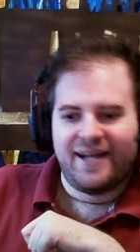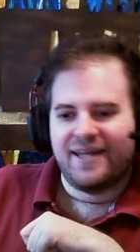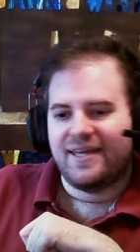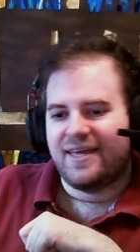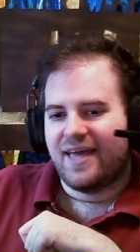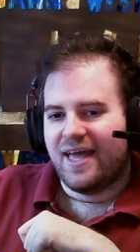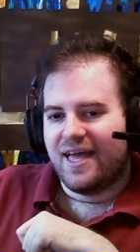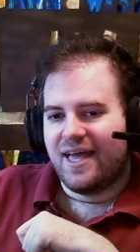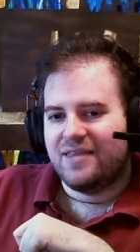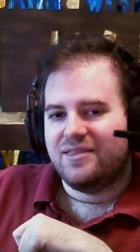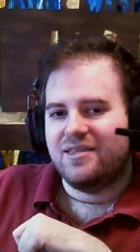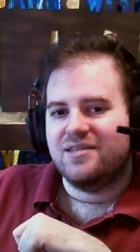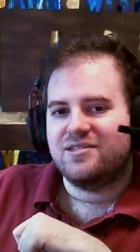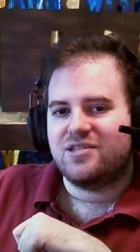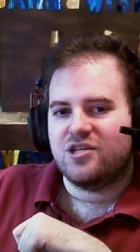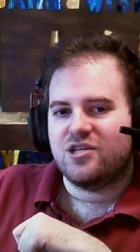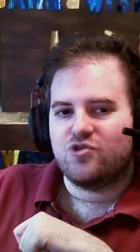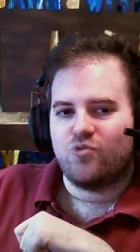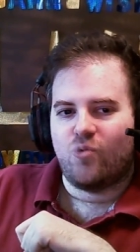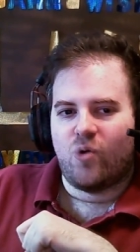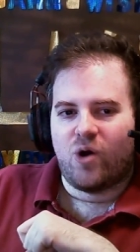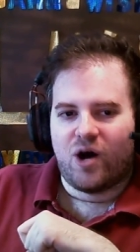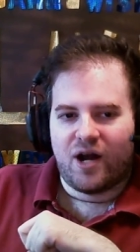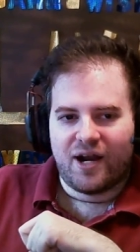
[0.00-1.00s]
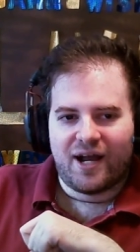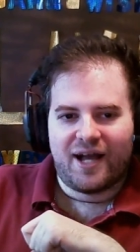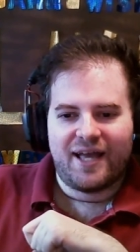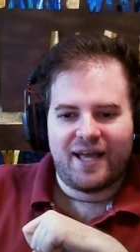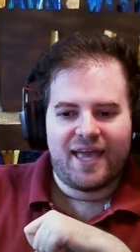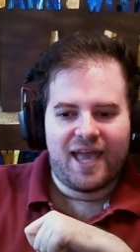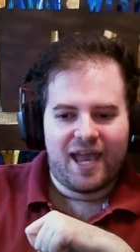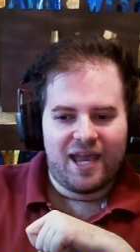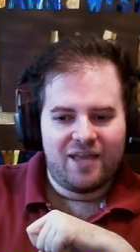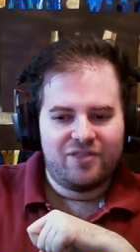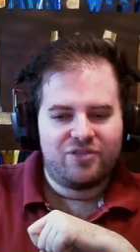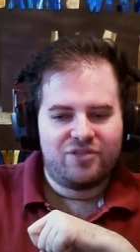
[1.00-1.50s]
again, this is why I
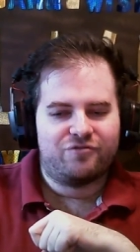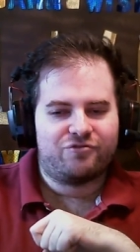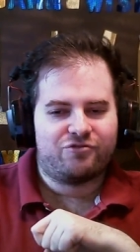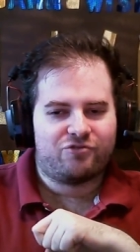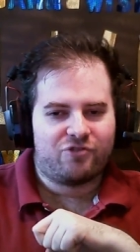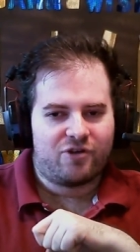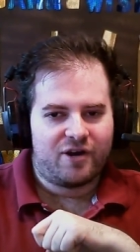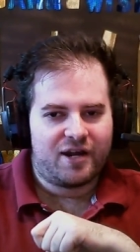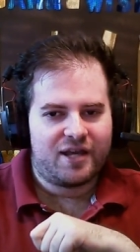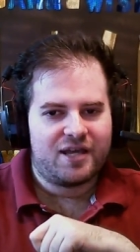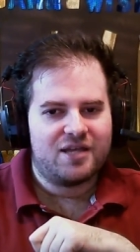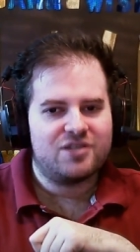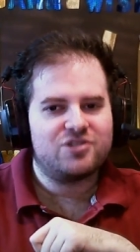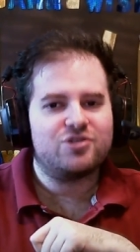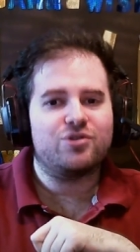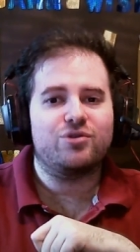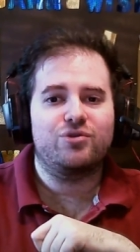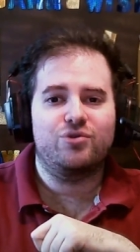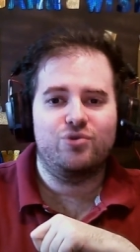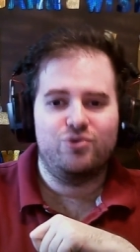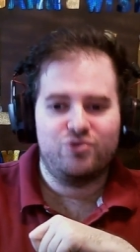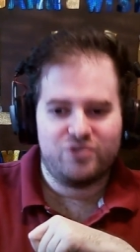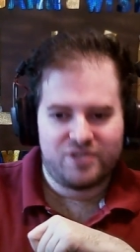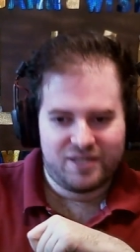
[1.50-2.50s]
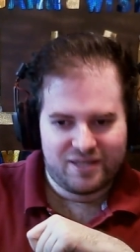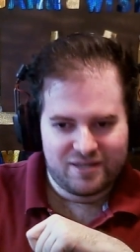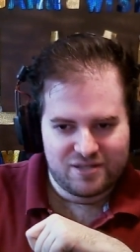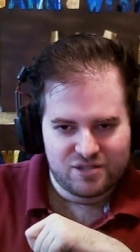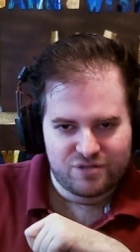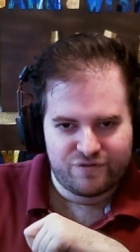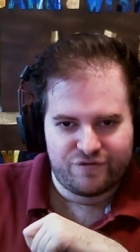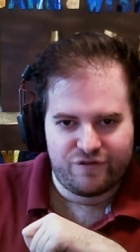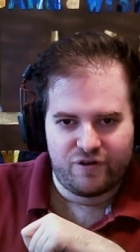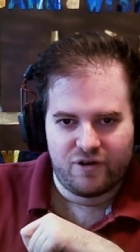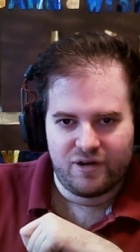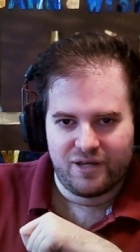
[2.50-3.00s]
hate the phrase losing is
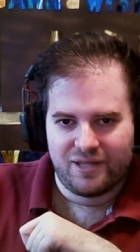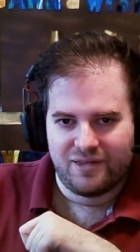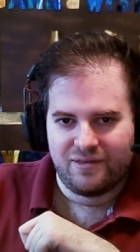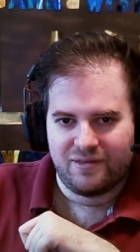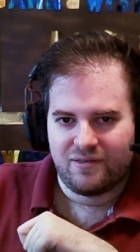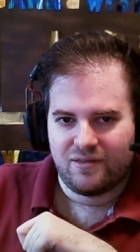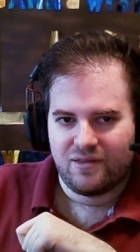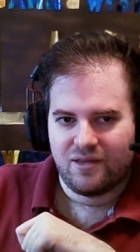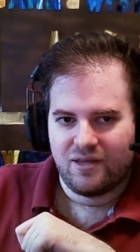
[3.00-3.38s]
fun.